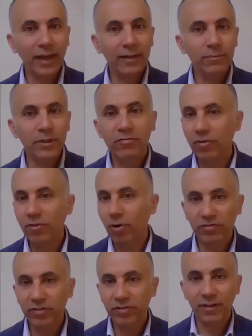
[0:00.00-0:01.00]
we can be
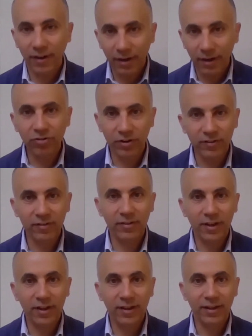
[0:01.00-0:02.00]
from different
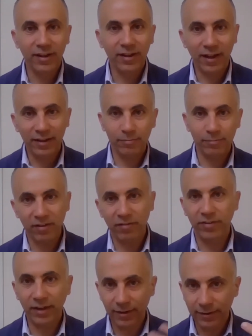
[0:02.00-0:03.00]
religions, and
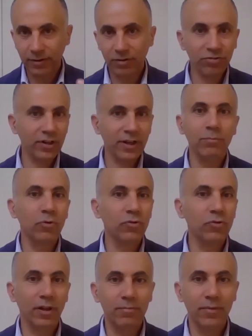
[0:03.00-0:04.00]
specifically Christian and
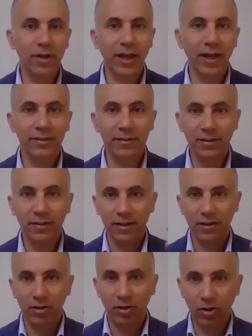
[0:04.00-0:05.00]
Muslim, and
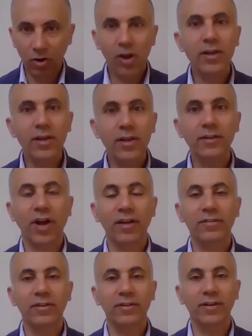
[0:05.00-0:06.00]
call each
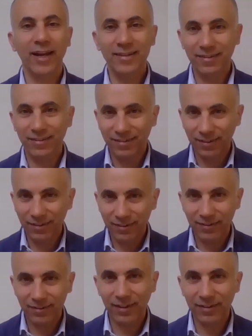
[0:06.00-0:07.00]
other and sin
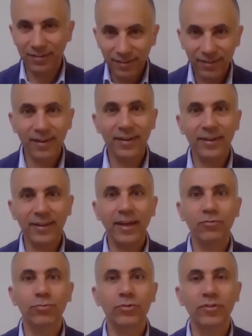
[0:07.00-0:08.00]
sincerely
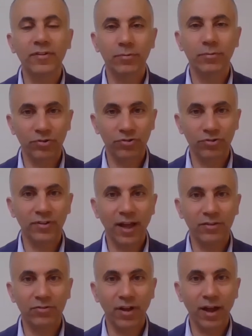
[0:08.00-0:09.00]
engage with is, which
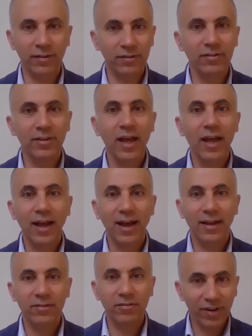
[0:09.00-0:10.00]
is others
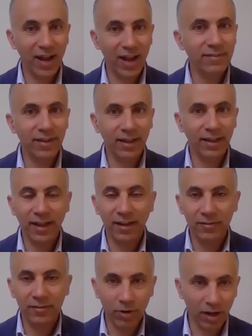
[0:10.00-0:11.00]
as friends and
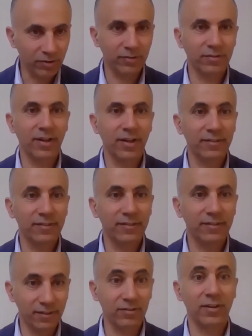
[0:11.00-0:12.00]
as brothers and
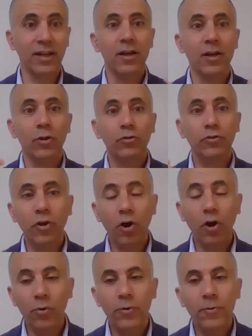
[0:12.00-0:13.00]
sisters.
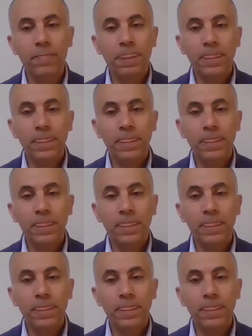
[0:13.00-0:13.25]
So